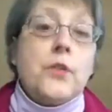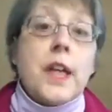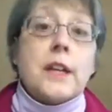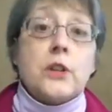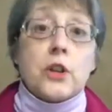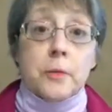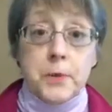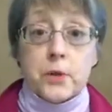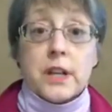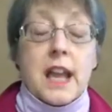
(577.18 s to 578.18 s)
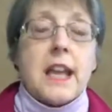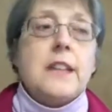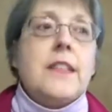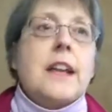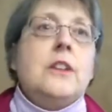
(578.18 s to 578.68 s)
they could
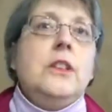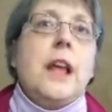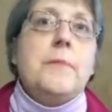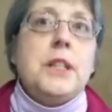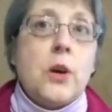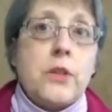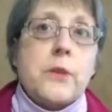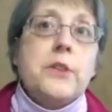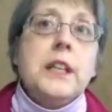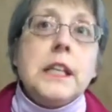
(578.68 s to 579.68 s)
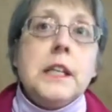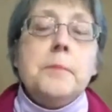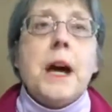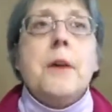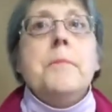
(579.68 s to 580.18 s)
communicate, they could let me know they were thinking
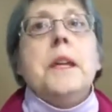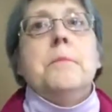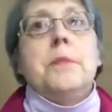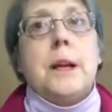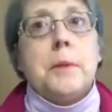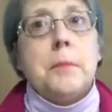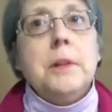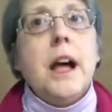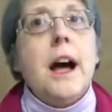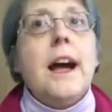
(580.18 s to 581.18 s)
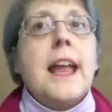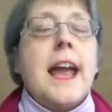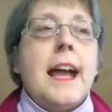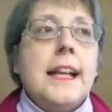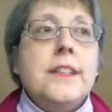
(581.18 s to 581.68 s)
about me, blah, blah, blah,
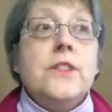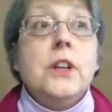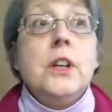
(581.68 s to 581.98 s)
and